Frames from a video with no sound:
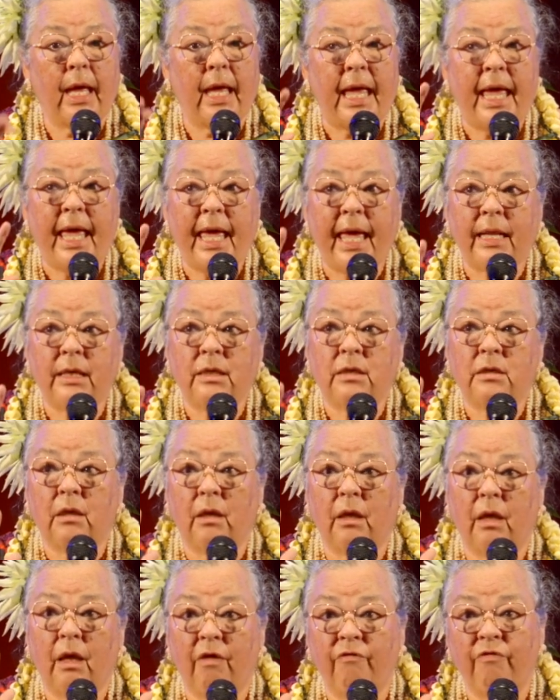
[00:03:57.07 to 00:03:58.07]
And
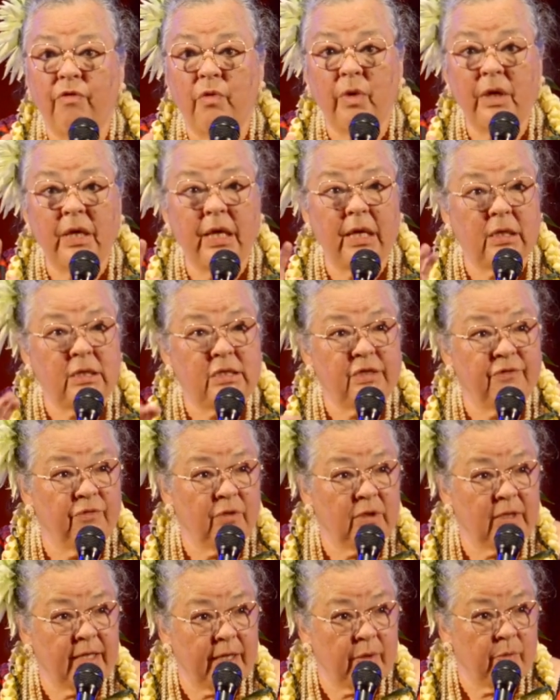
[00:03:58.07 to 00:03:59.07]
everyone had a
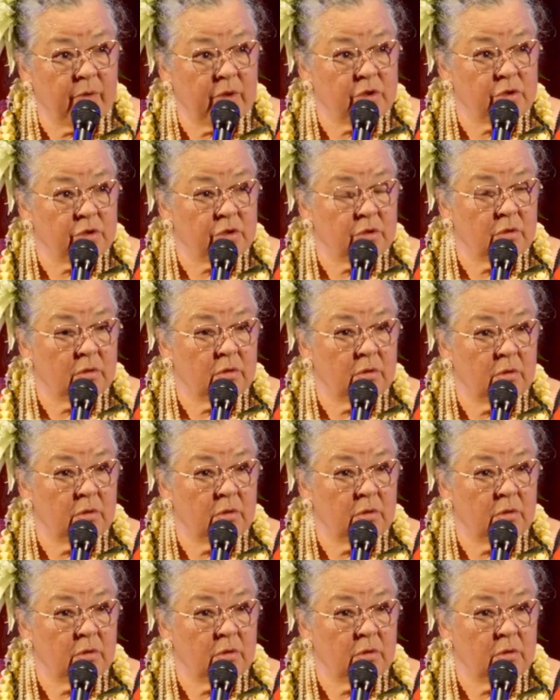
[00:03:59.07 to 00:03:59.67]
different language.